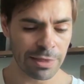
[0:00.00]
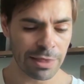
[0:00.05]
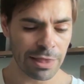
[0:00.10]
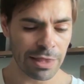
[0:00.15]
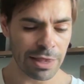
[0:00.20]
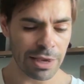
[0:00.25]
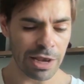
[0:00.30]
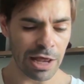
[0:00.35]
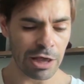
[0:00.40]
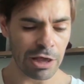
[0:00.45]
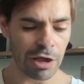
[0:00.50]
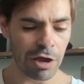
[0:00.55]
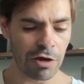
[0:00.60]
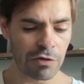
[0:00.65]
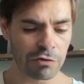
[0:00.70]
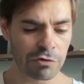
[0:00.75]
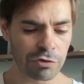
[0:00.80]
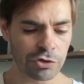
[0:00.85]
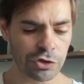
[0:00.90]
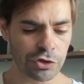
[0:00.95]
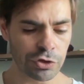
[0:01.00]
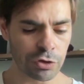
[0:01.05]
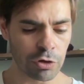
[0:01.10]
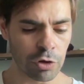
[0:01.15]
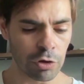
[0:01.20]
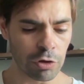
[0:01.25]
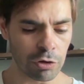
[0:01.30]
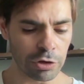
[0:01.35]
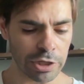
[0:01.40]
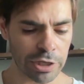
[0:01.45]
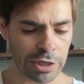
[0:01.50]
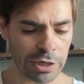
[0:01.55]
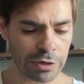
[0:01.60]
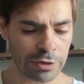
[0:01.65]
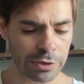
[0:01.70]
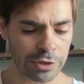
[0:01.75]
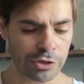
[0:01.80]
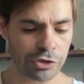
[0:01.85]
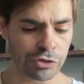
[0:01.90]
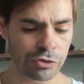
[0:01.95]
Now, of course, your goal here
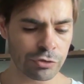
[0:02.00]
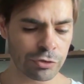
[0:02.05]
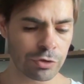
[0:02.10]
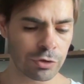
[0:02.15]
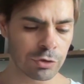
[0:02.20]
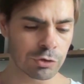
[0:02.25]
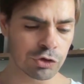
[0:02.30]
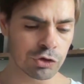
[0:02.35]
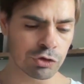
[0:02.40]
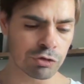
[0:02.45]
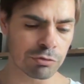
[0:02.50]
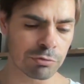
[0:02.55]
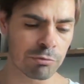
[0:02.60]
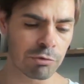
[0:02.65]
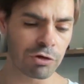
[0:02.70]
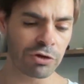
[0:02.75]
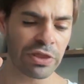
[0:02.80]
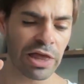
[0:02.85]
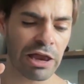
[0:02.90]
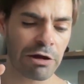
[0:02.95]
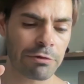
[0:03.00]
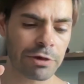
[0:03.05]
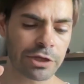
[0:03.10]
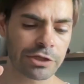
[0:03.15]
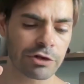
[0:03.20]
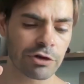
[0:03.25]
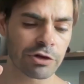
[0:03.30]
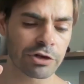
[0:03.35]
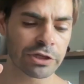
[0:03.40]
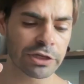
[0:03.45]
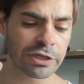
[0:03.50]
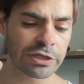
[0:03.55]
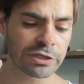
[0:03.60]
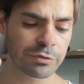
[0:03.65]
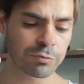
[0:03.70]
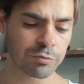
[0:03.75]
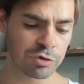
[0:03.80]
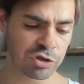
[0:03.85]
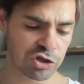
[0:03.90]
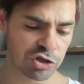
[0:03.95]
is to go to a more direct audience,
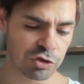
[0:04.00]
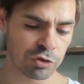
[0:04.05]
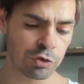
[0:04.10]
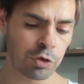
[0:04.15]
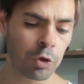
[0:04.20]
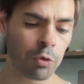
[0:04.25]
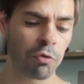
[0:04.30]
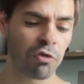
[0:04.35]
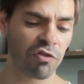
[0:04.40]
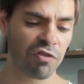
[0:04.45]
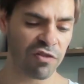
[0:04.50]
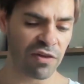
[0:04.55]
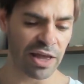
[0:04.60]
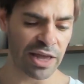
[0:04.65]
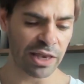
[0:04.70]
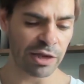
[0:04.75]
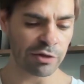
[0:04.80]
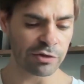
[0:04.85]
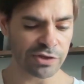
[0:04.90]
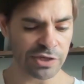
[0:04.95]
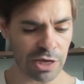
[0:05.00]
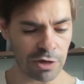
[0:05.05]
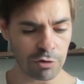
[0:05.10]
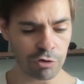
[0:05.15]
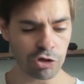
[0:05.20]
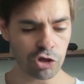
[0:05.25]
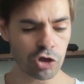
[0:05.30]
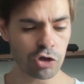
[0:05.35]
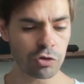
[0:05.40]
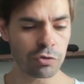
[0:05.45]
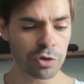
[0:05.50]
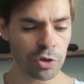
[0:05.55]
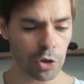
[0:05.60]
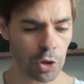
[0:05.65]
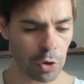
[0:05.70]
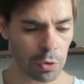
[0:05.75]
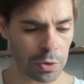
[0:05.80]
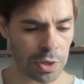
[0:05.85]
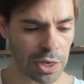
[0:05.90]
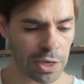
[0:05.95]
which you will find on Xiaohongshu and
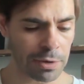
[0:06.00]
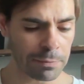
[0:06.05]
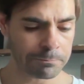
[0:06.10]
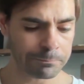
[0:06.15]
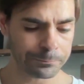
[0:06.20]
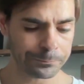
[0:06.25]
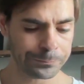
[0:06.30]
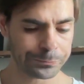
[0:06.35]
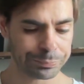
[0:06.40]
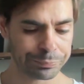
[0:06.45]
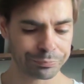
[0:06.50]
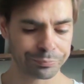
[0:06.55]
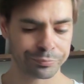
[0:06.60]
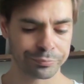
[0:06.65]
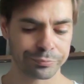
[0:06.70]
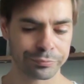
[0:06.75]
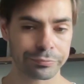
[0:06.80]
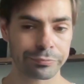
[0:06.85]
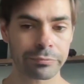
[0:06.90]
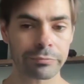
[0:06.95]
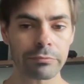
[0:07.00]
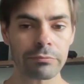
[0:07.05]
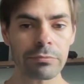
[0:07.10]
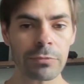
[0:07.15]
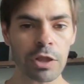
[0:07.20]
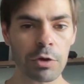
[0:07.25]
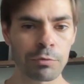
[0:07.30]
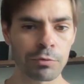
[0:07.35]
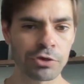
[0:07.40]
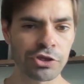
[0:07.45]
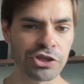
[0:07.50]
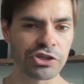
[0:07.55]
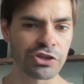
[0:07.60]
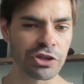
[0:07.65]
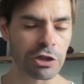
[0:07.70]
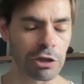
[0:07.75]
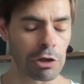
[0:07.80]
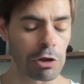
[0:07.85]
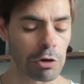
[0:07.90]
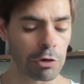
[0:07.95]
Douyin, which is the
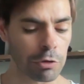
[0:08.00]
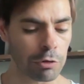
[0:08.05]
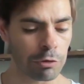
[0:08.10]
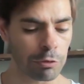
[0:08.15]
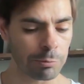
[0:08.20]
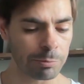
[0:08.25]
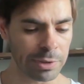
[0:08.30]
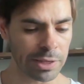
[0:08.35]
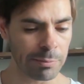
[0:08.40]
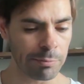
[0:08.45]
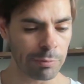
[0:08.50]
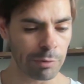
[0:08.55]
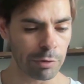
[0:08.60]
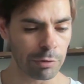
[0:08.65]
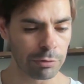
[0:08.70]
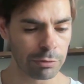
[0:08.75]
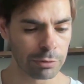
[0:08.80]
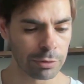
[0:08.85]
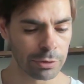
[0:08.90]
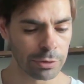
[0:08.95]
local people.